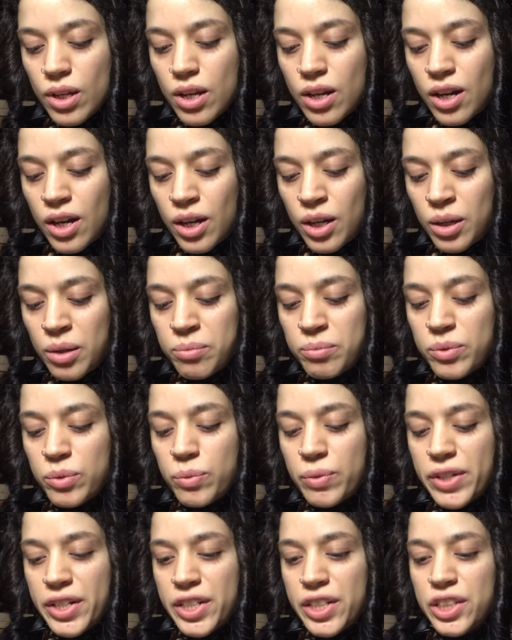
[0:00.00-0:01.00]
Um,
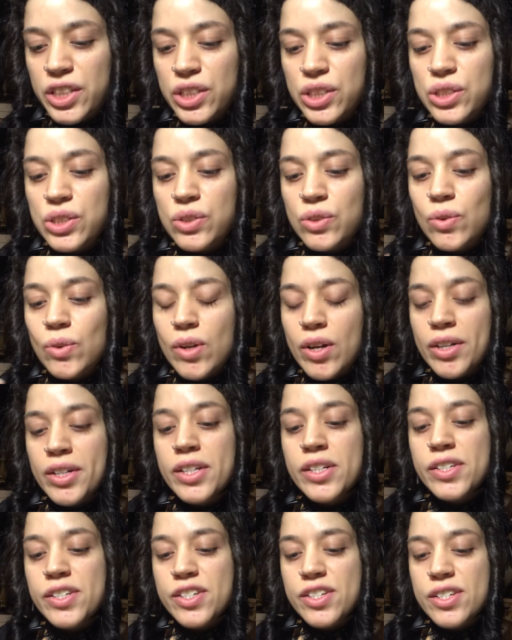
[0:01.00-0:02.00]
where you are
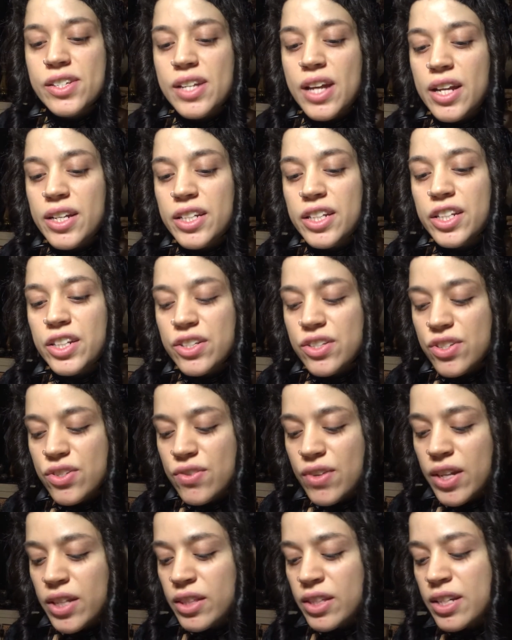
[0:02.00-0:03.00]
understanding your
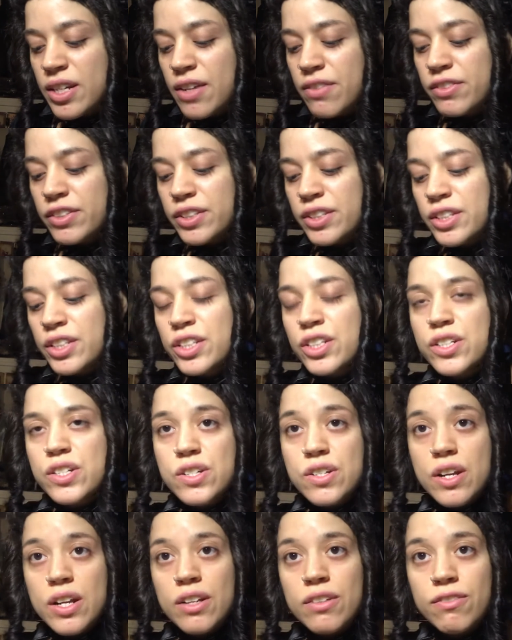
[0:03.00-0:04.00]
strength and everything. You're
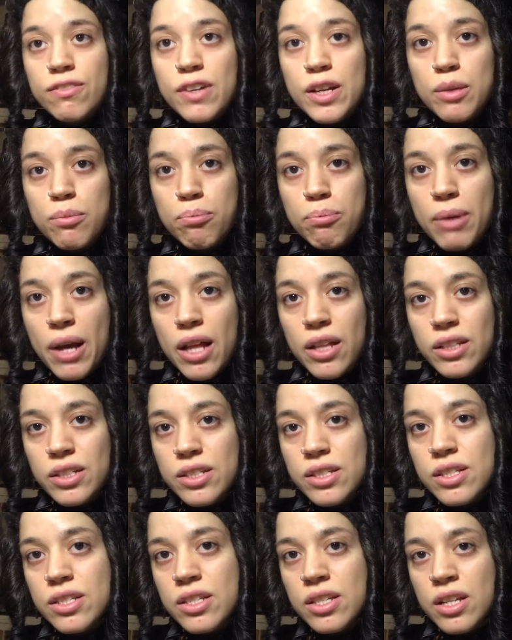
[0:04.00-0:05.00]
trying to find
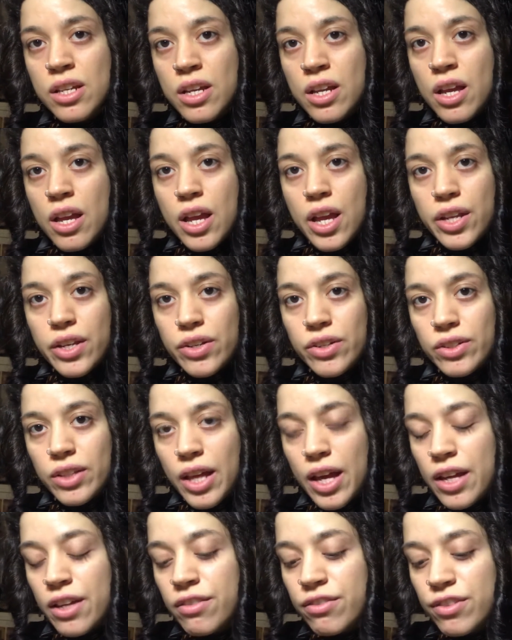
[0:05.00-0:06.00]
balance in your
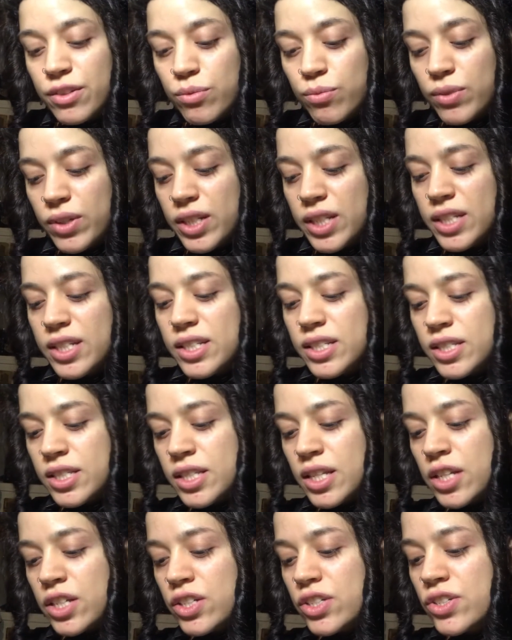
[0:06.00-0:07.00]
life and what it is
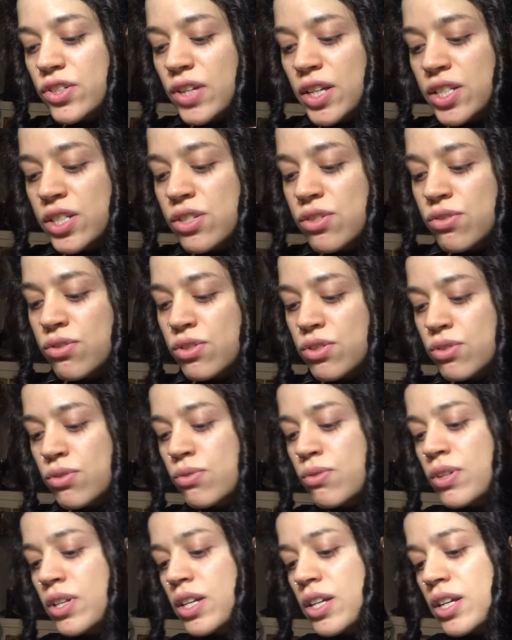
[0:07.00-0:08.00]
that you're trying to
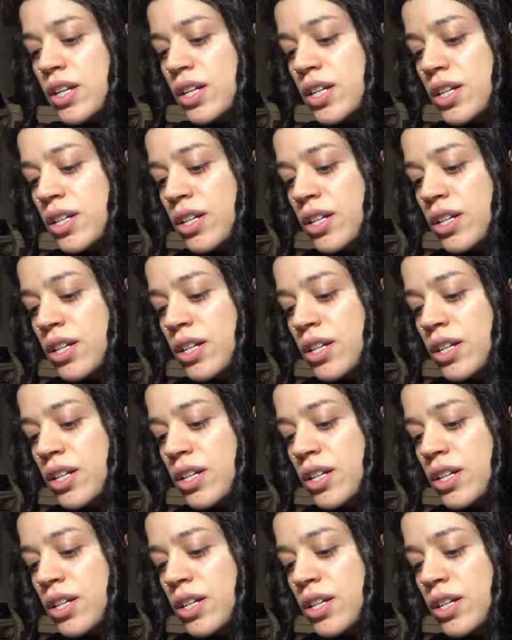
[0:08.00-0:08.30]
do here.